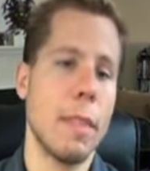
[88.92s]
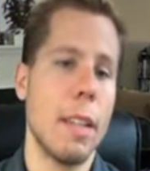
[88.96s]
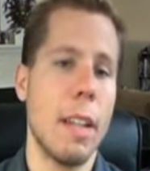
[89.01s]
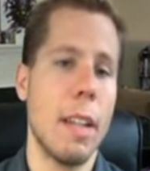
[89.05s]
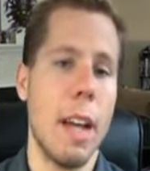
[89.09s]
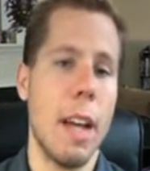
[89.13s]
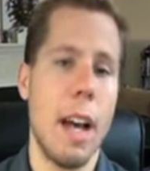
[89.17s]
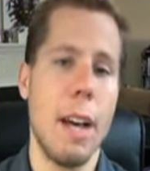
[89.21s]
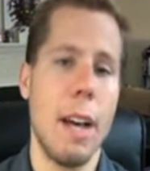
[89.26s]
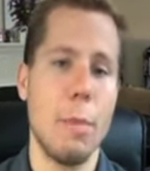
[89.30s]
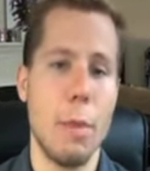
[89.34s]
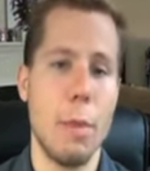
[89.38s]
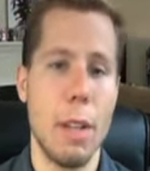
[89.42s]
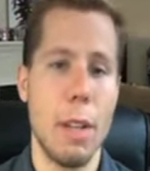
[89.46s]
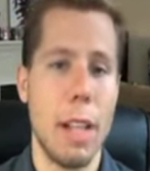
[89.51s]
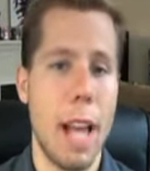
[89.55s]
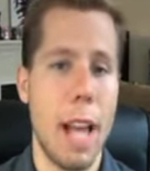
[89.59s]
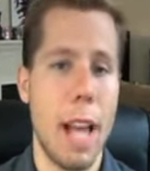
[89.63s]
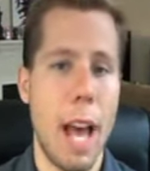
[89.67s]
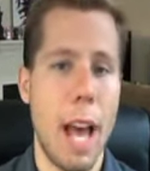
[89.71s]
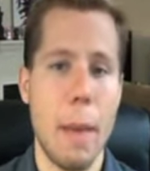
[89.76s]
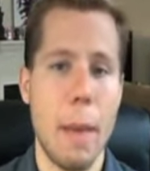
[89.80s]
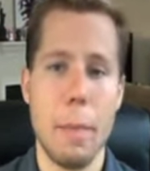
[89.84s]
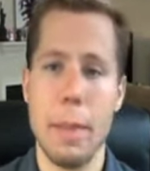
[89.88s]
Um, will
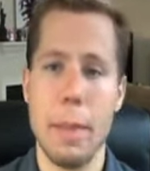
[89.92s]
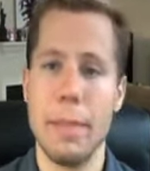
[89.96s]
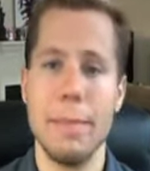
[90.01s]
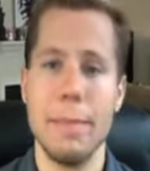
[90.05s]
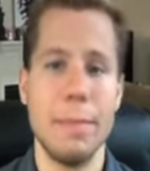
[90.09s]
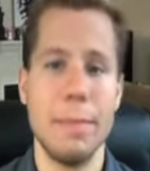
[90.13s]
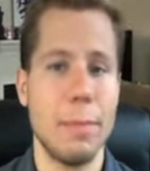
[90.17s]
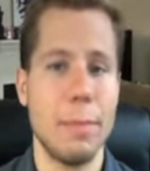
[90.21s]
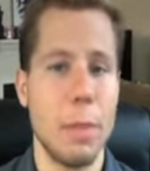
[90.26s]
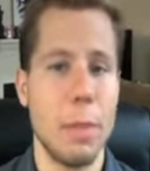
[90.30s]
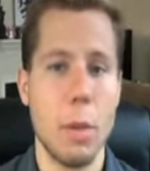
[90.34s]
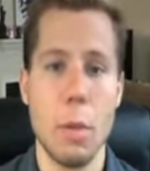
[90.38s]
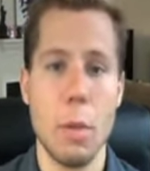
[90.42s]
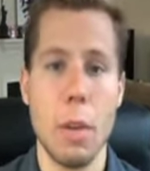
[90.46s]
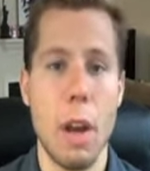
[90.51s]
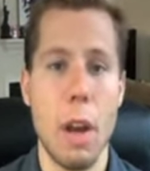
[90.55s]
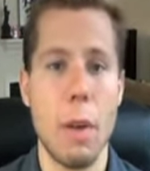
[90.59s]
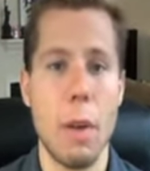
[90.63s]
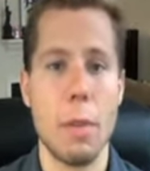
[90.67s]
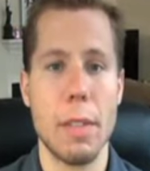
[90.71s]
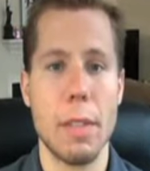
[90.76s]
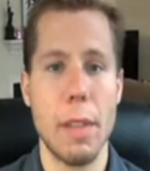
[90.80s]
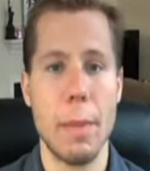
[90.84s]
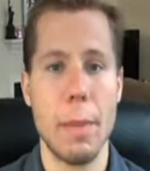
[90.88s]
it happen? Who
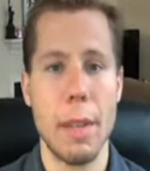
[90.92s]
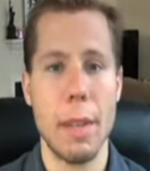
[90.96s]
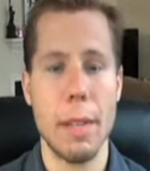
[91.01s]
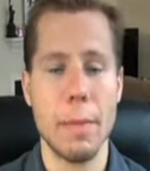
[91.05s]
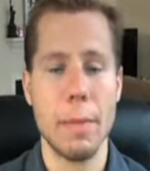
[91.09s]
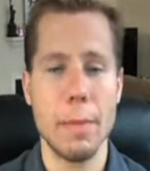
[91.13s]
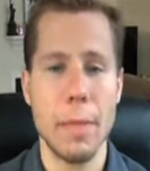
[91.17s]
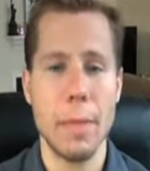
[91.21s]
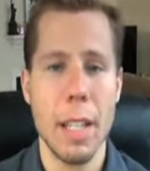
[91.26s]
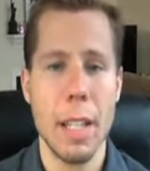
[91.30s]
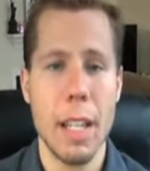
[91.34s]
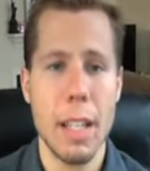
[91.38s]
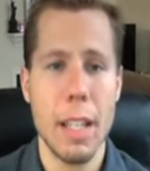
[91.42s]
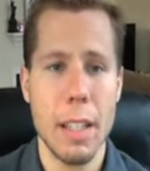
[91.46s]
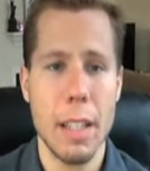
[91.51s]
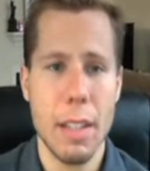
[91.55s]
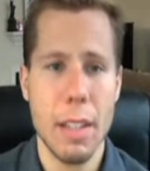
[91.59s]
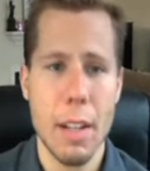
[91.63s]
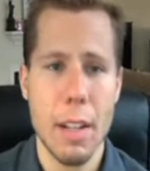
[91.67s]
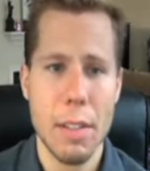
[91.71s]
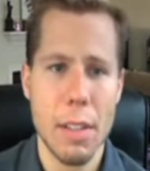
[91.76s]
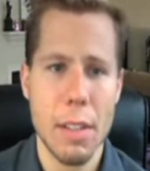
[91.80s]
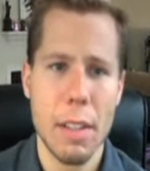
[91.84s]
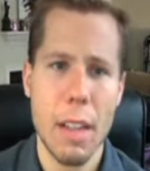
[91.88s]
knows? I mean,
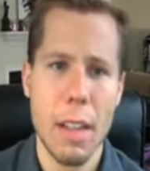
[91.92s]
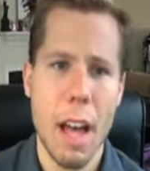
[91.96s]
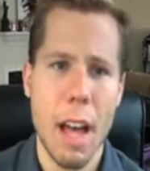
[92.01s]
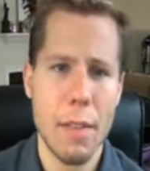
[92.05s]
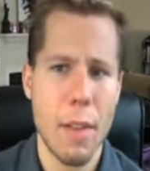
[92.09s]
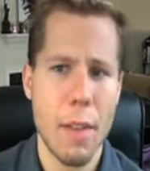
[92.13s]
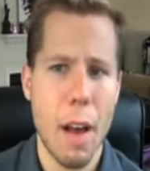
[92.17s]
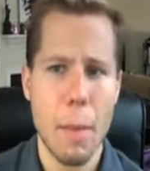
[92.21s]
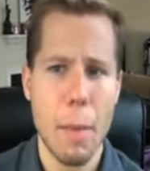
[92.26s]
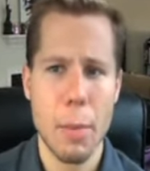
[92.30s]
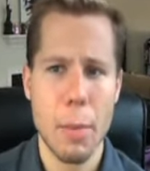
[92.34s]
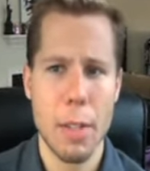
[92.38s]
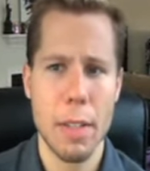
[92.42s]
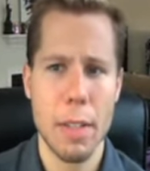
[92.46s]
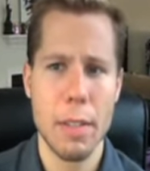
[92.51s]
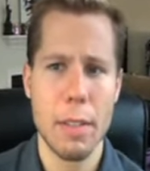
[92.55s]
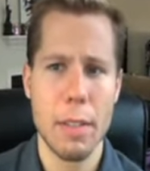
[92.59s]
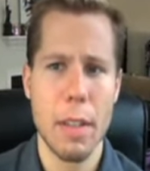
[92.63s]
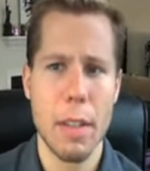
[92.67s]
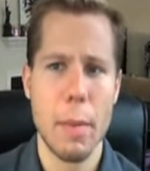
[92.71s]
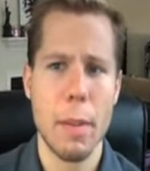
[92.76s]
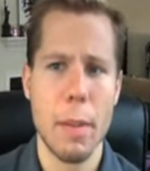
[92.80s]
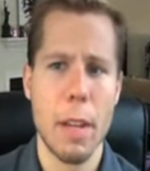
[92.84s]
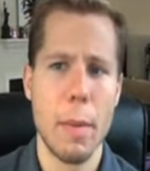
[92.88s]
there's a lot of
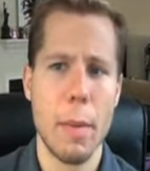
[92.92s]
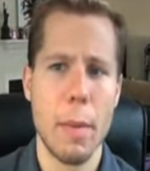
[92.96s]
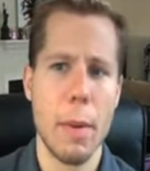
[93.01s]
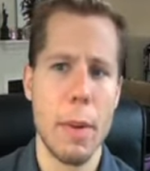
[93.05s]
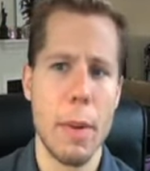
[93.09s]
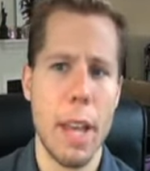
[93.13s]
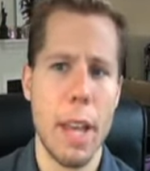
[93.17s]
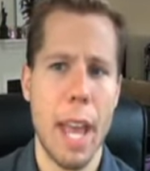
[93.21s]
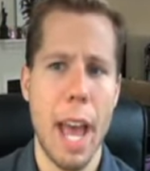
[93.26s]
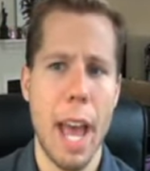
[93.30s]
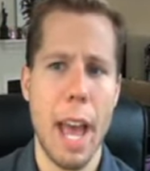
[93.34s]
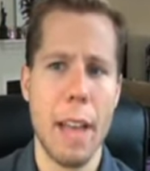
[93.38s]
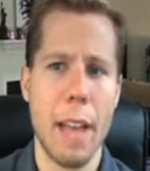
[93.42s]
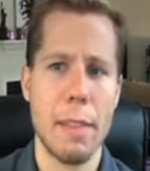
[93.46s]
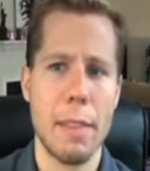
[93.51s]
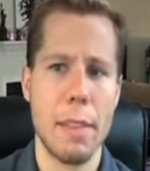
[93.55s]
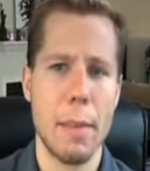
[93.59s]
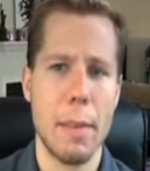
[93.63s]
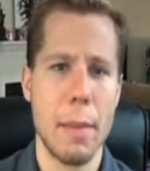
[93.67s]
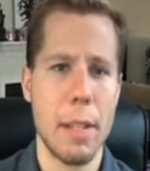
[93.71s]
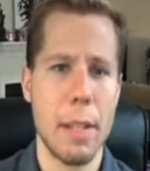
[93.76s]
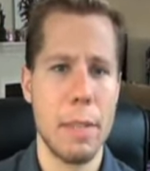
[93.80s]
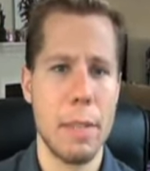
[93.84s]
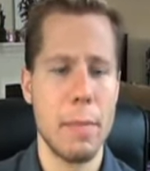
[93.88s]
options WWE has.
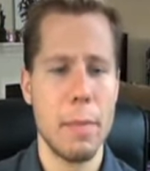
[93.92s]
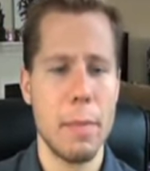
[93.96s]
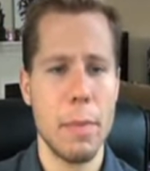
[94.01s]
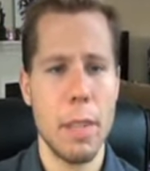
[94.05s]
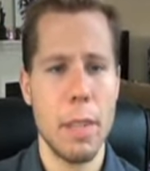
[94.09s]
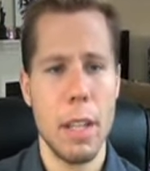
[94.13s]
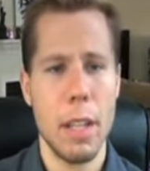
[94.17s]
I mean,